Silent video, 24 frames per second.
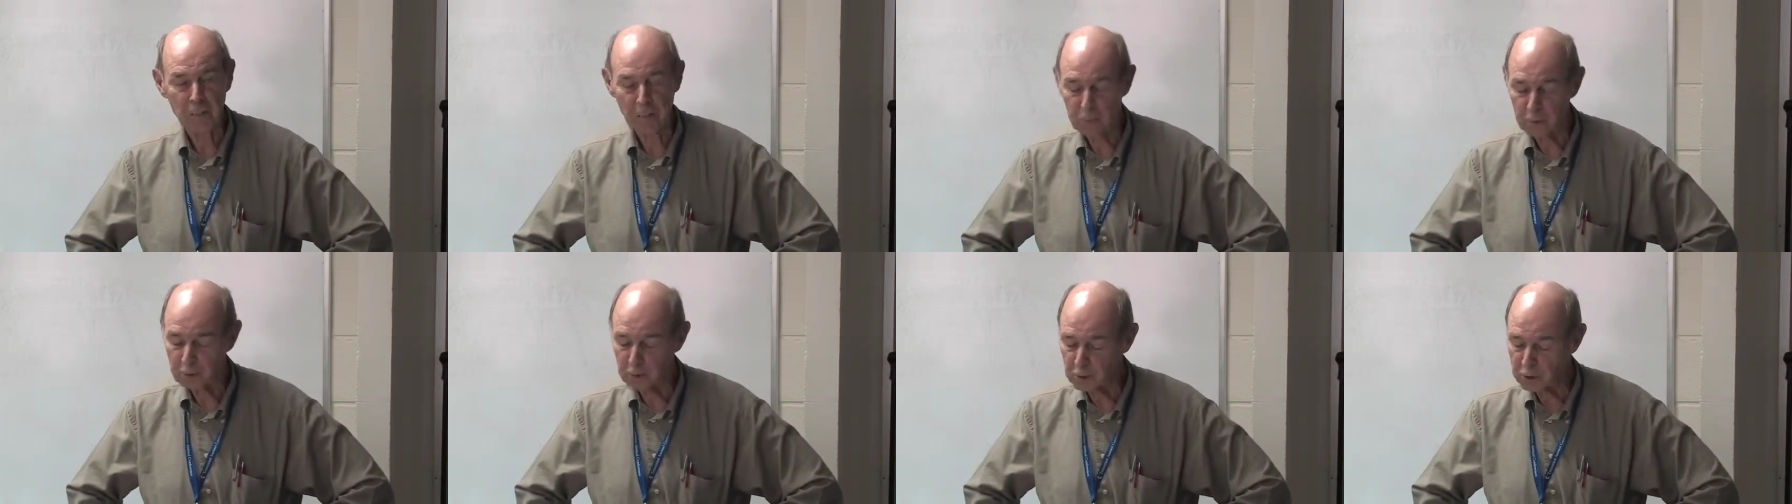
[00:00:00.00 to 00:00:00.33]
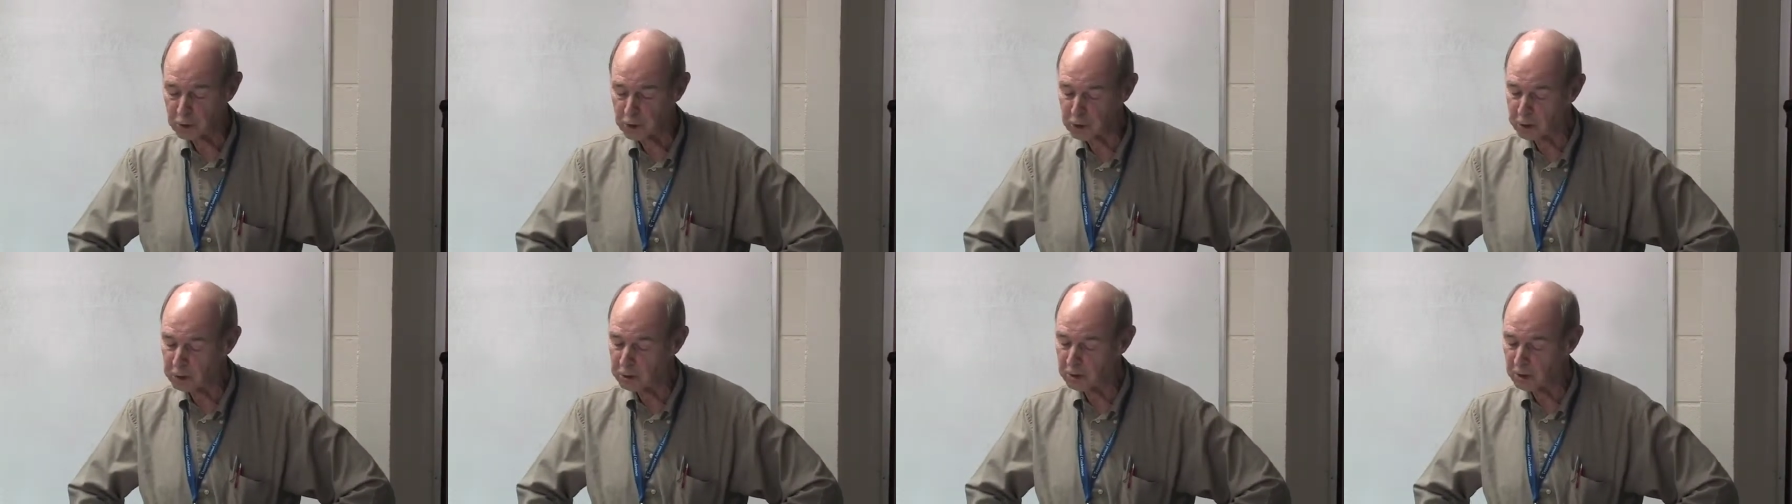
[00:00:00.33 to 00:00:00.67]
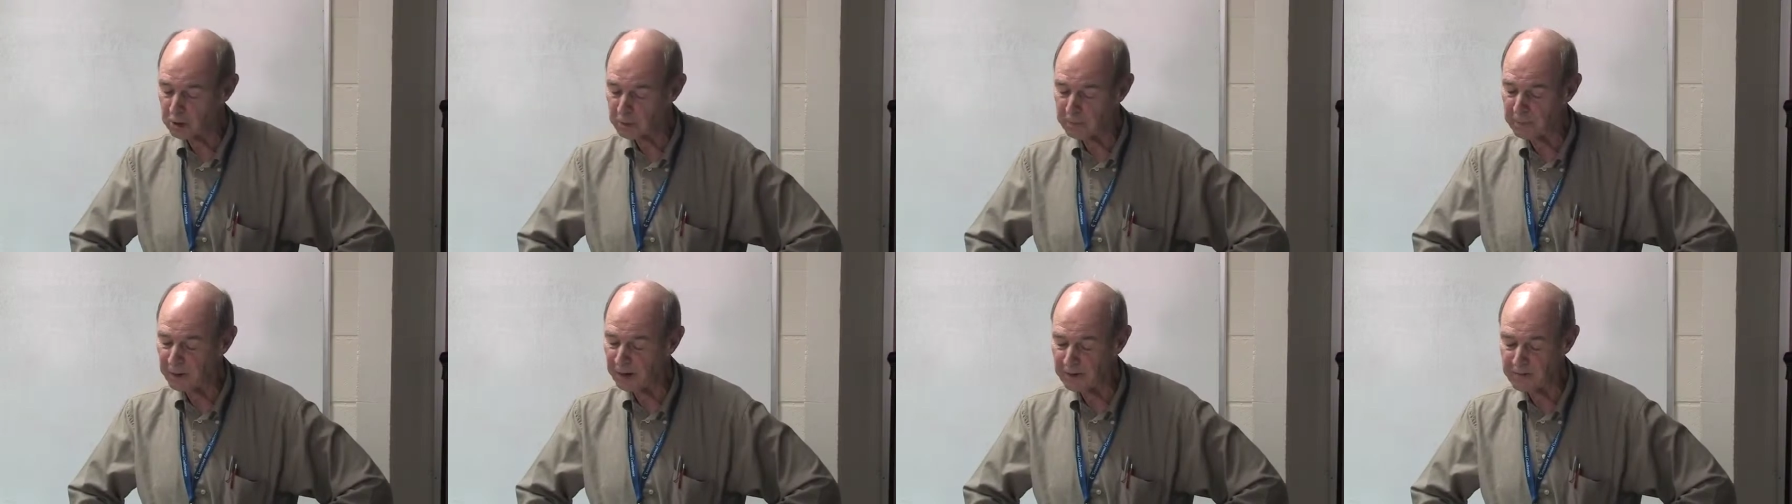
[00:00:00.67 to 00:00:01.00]

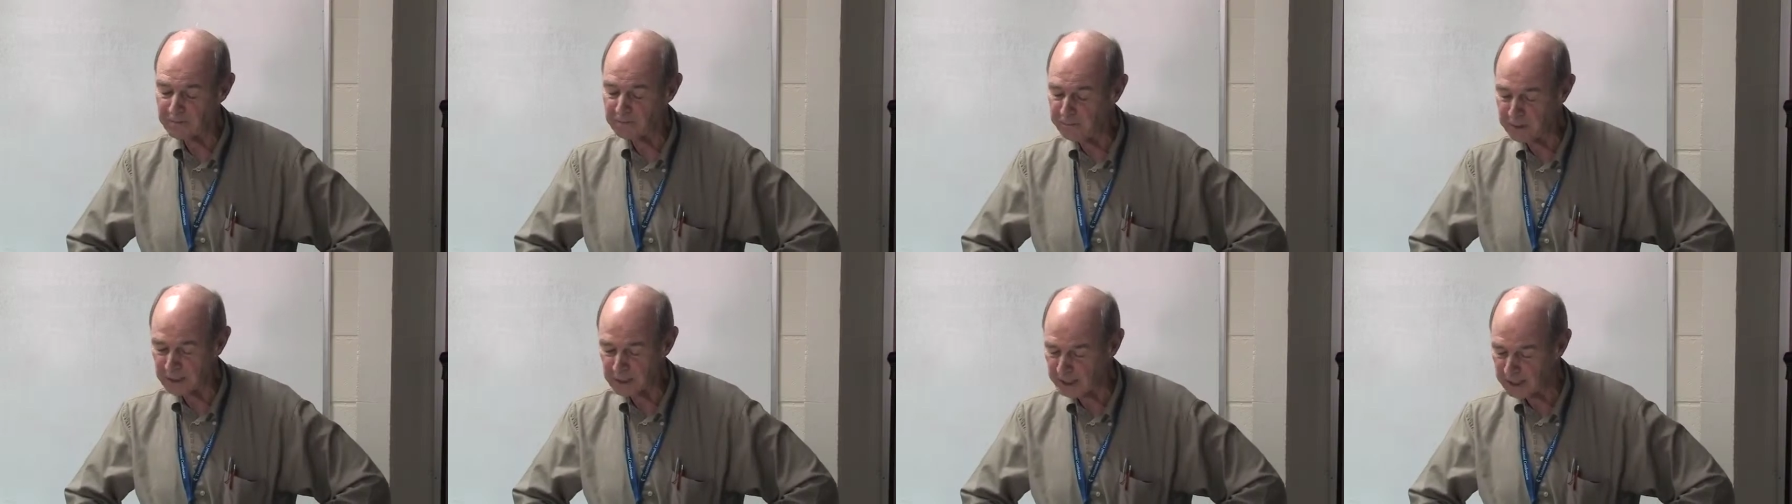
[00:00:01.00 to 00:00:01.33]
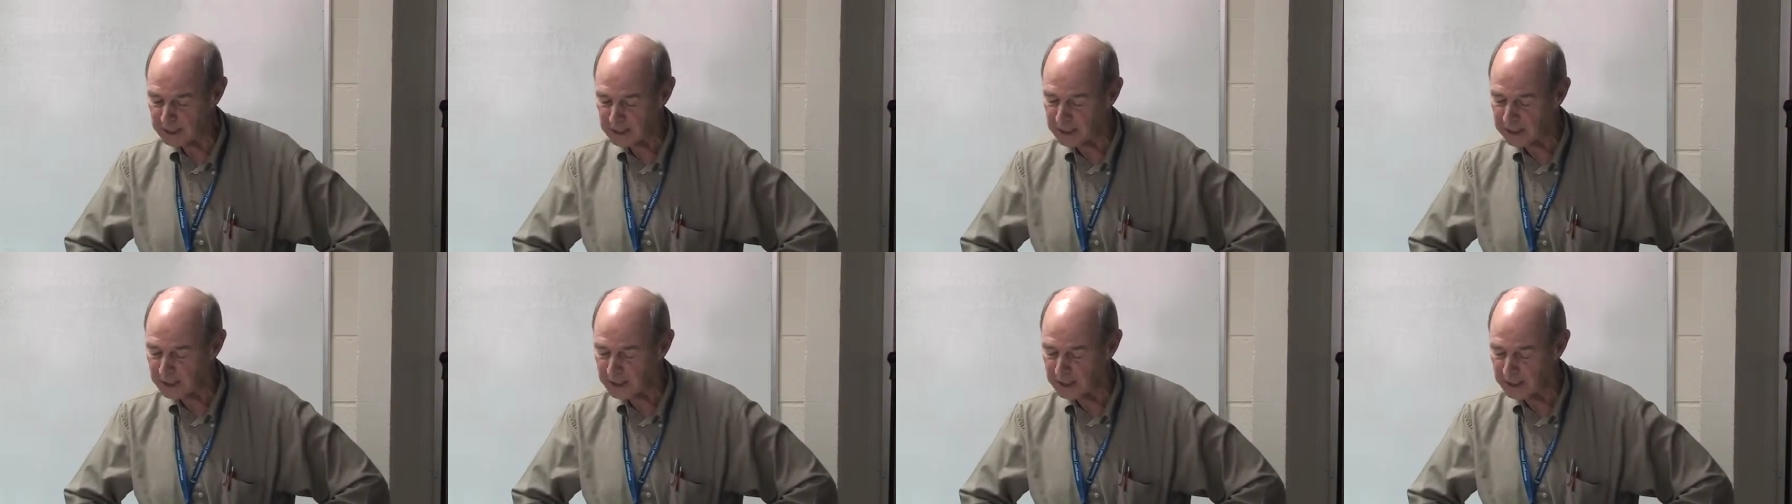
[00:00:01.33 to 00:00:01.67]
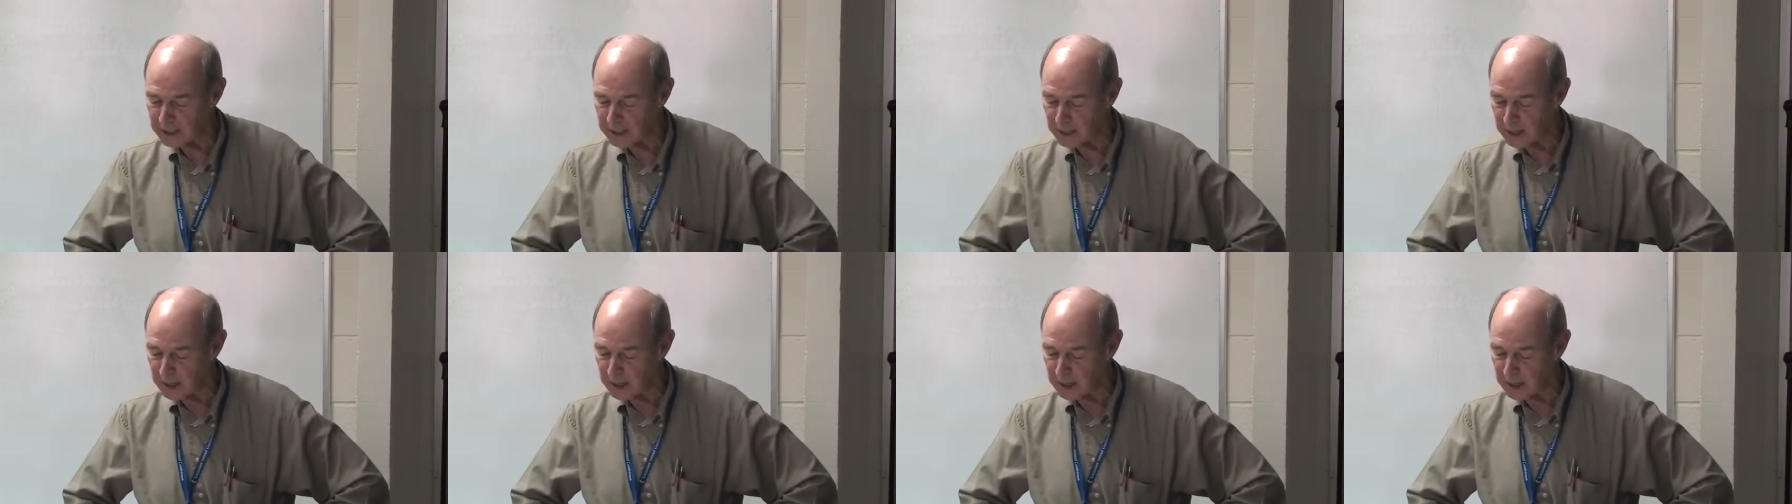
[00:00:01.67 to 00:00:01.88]
procured by villainy.